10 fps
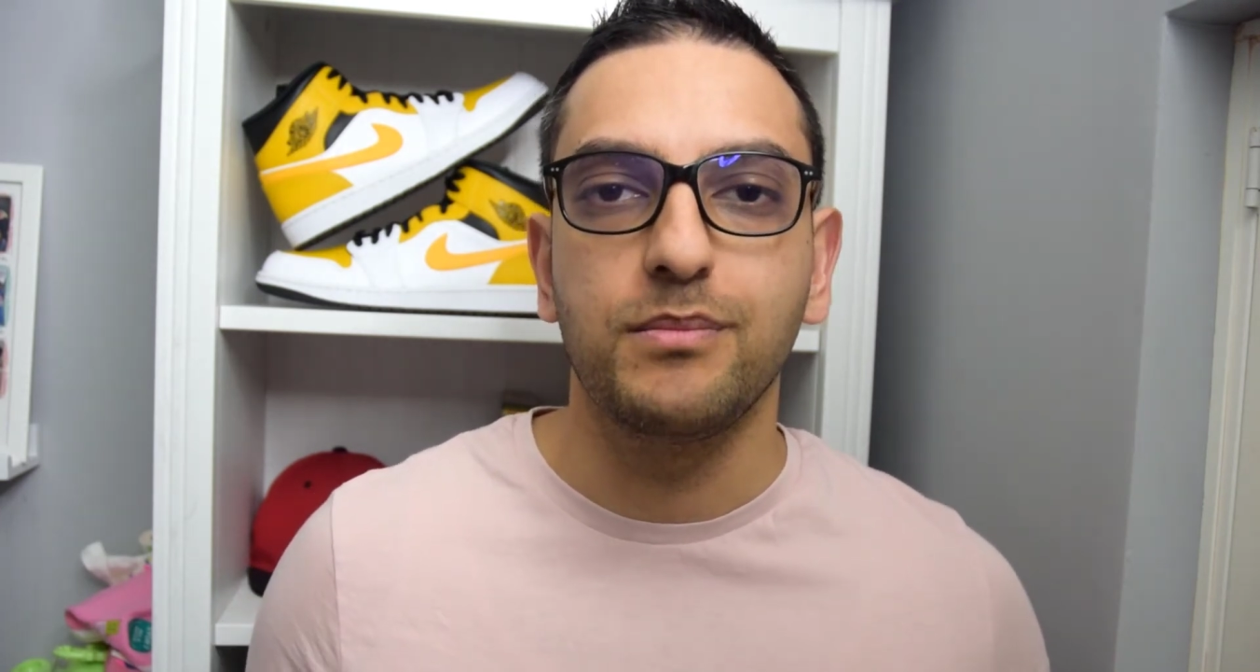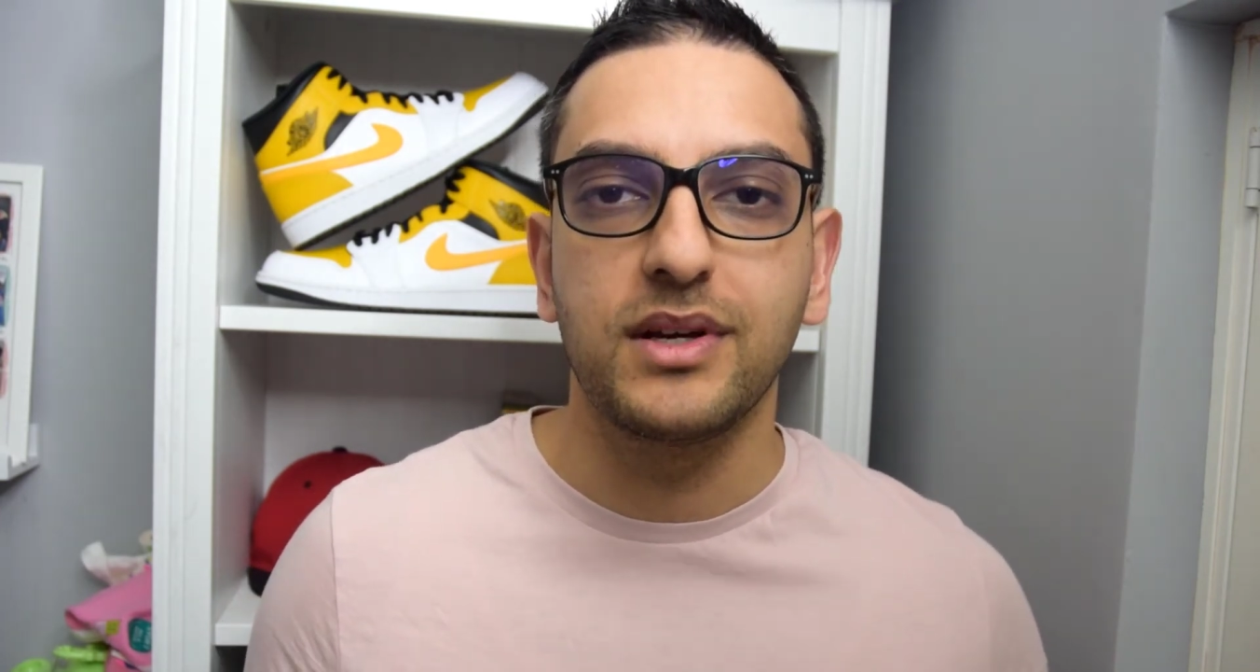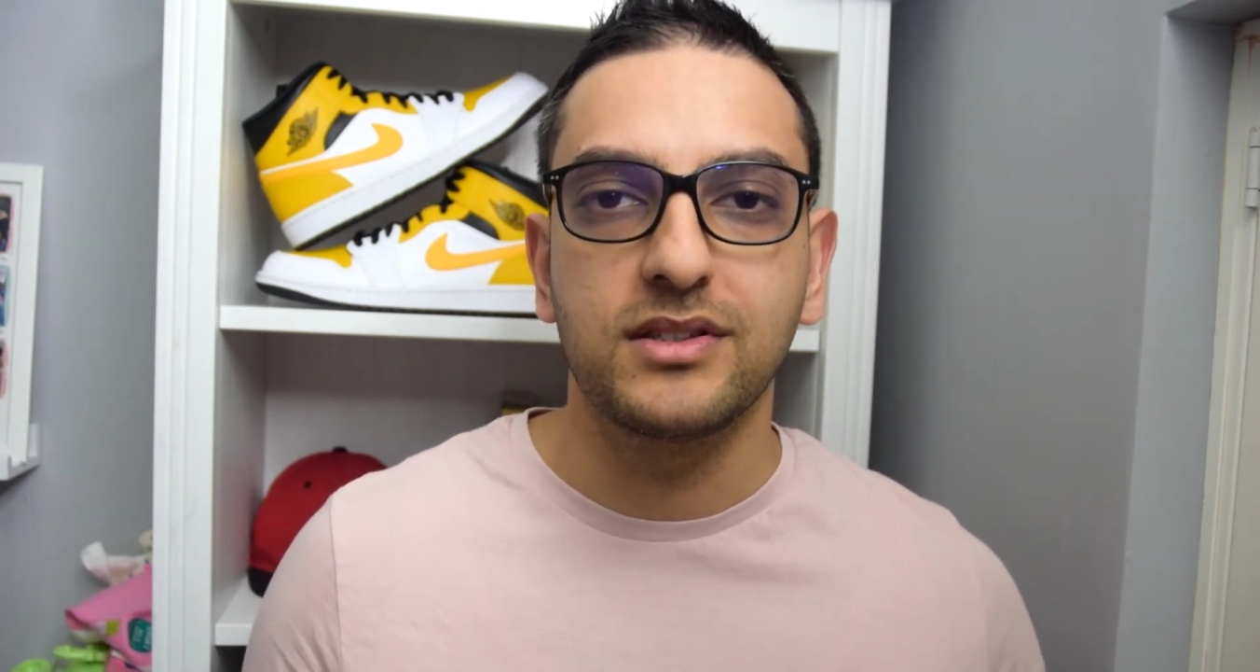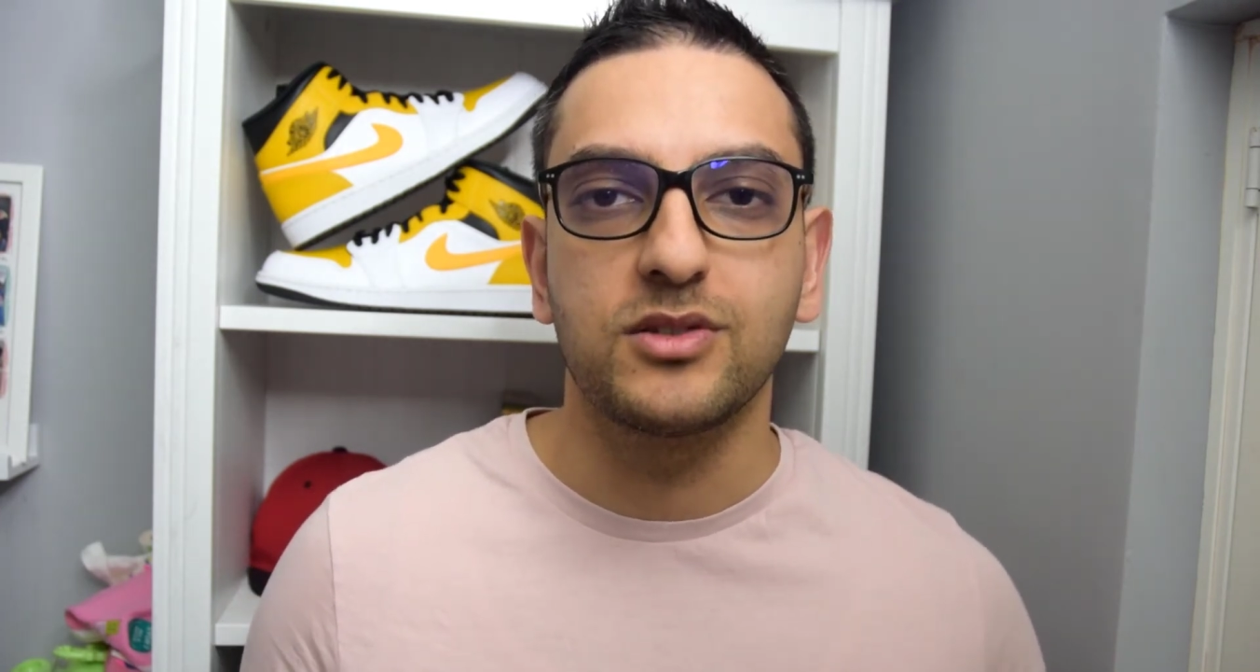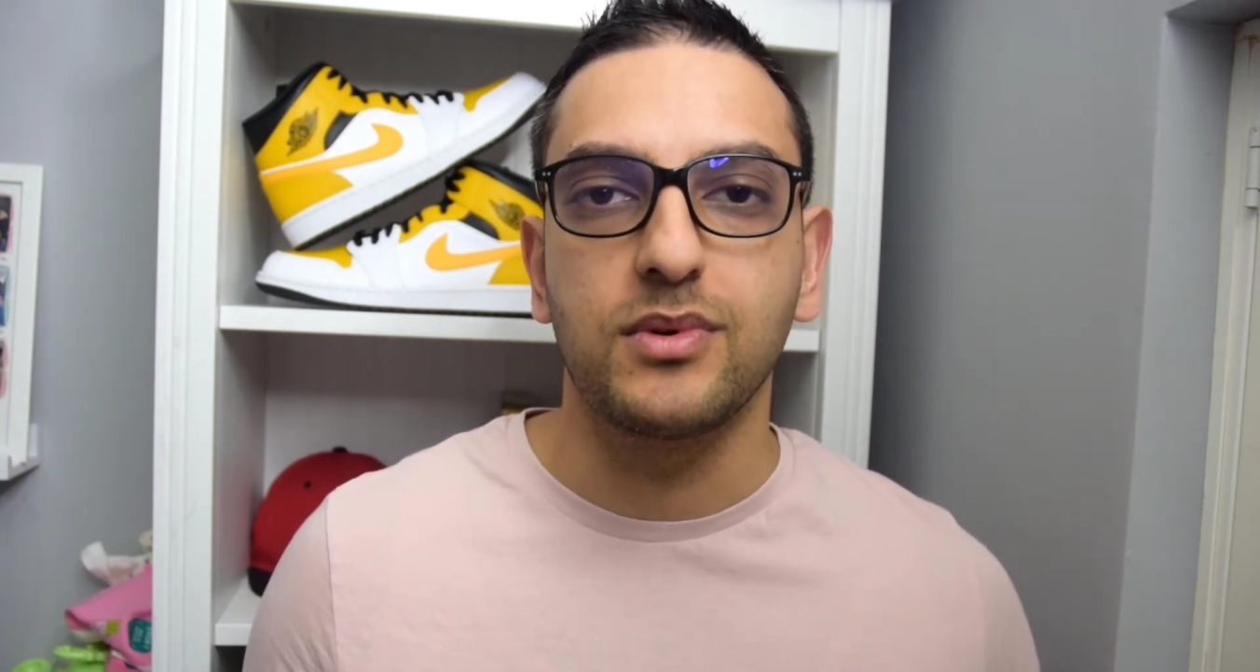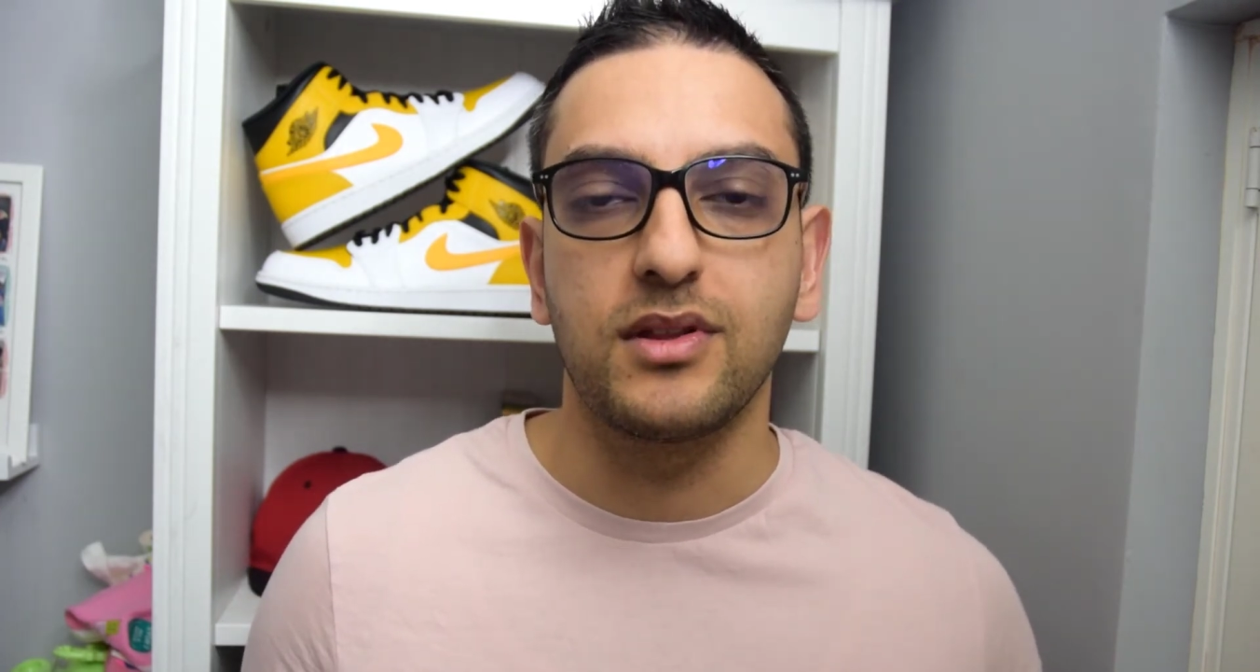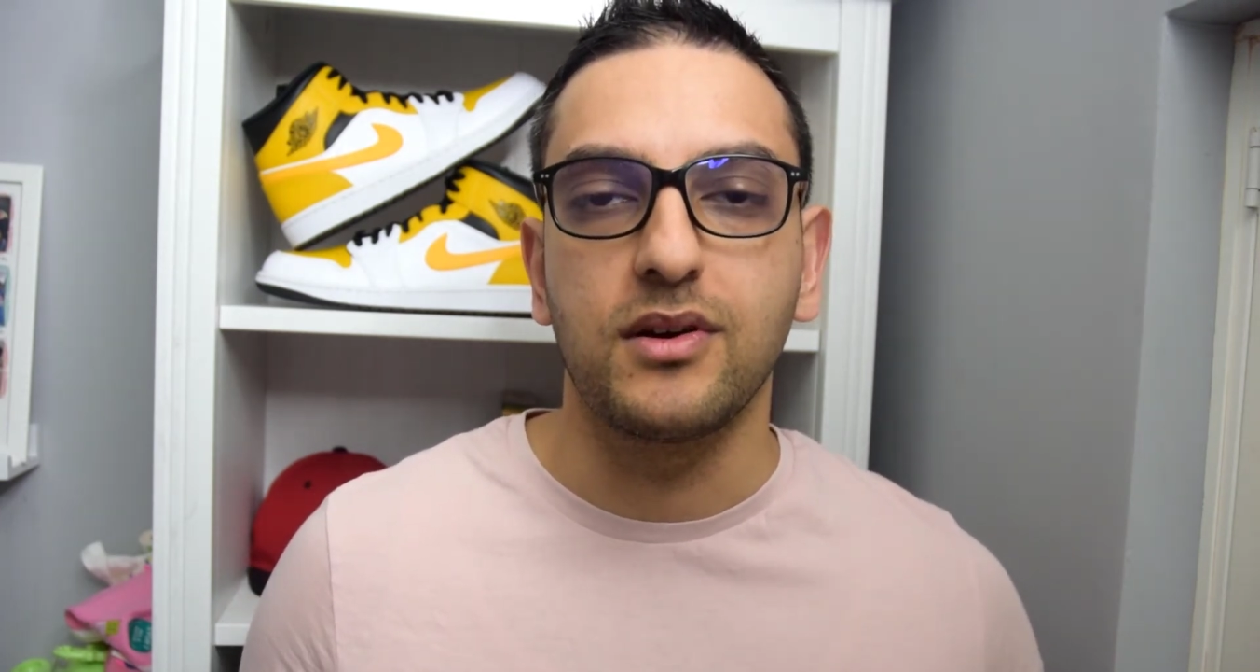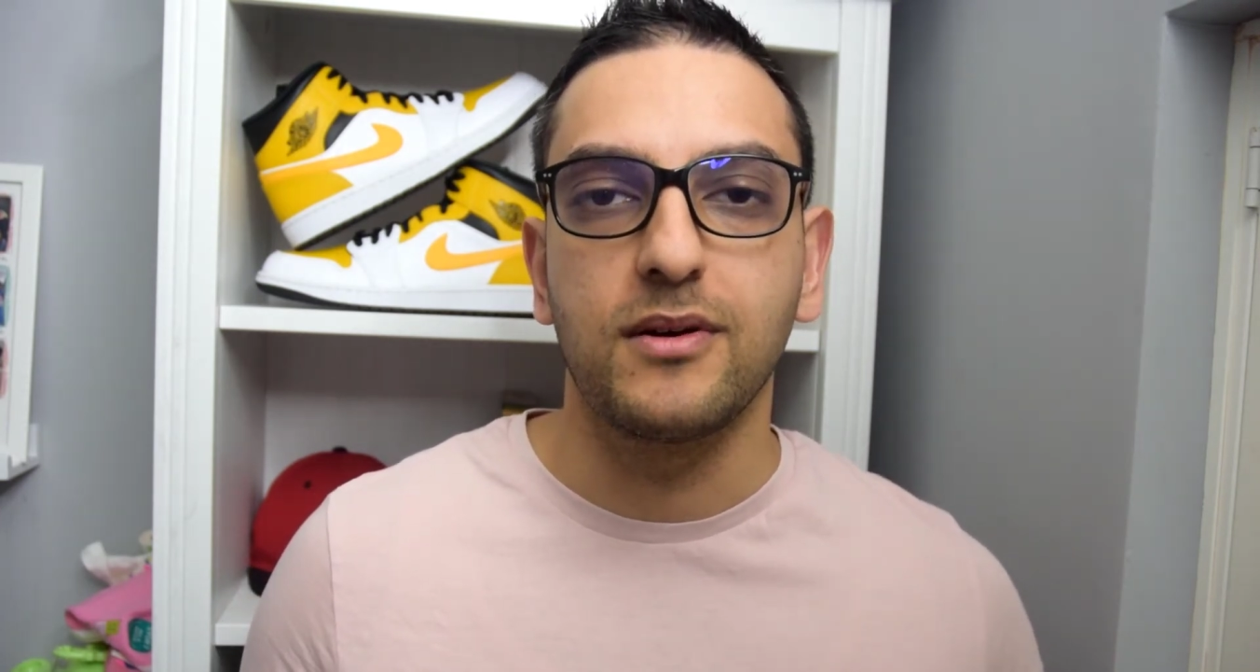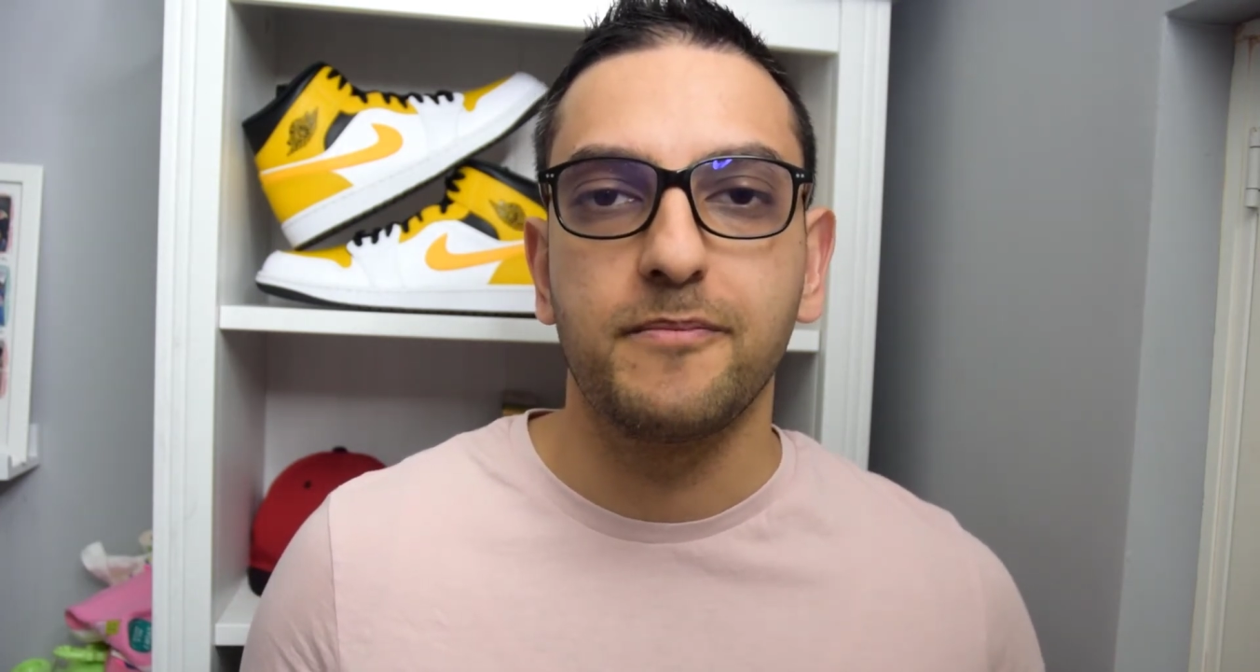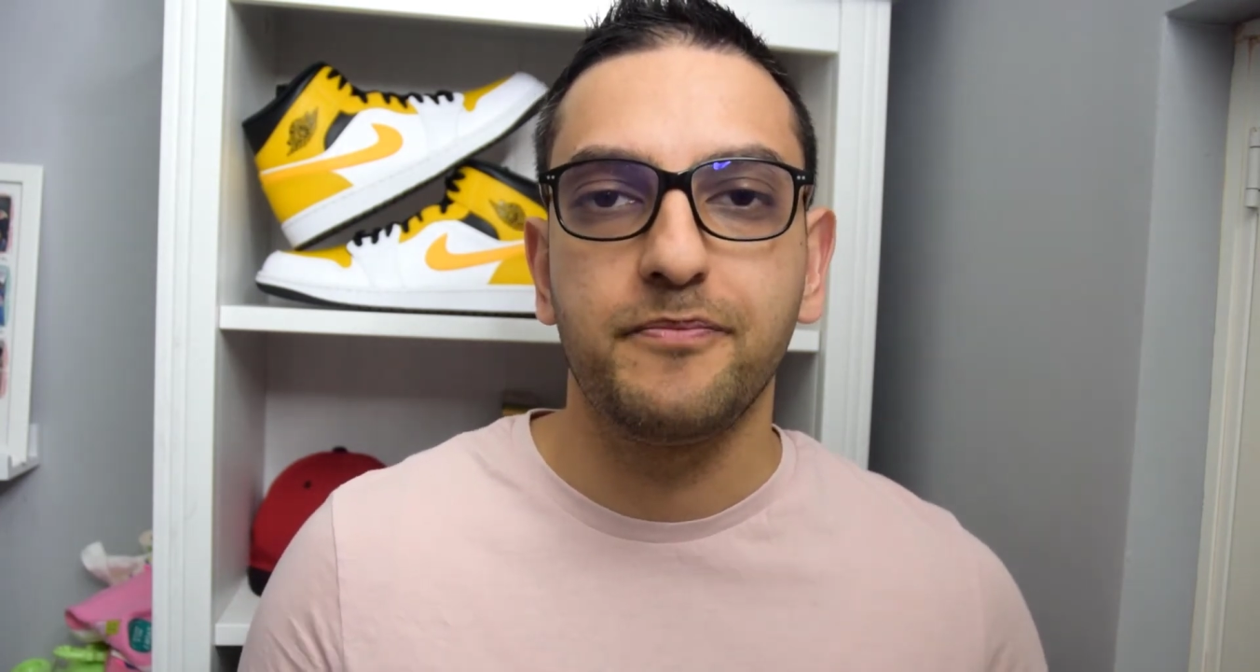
business with you.